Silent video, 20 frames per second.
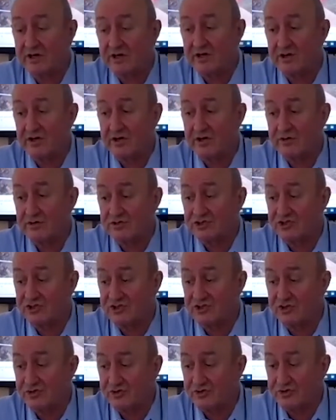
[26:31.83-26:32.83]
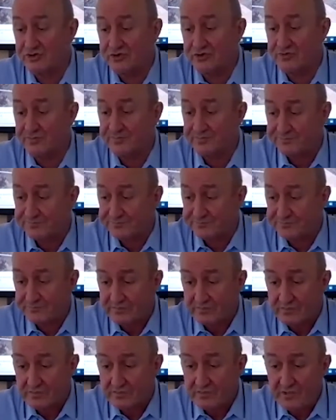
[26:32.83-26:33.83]
go to
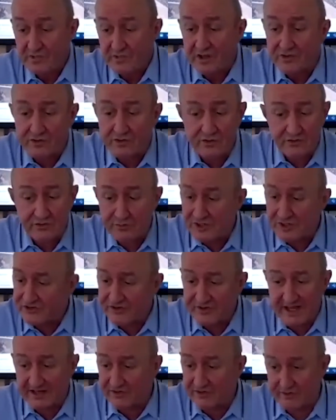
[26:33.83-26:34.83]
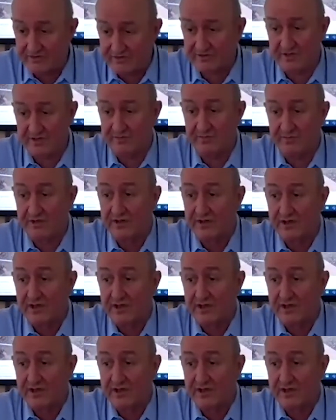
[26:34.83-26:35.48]
switch that system.